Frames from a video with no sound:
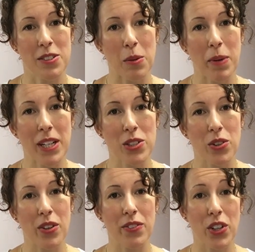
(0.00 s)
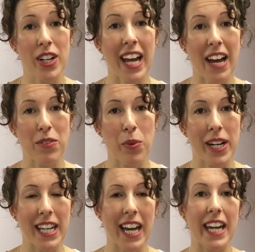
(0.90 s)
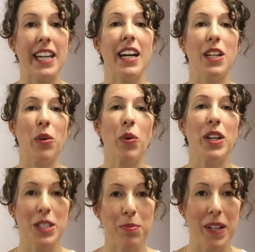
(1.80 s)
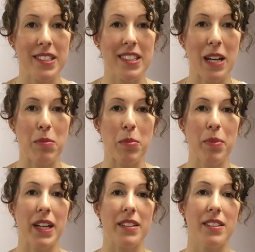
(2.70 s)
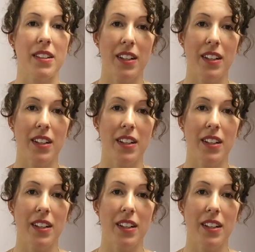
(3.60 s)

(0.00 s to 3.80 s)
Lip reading: So make sure if you're going to have a wedding cake and you want it to be a statement piece,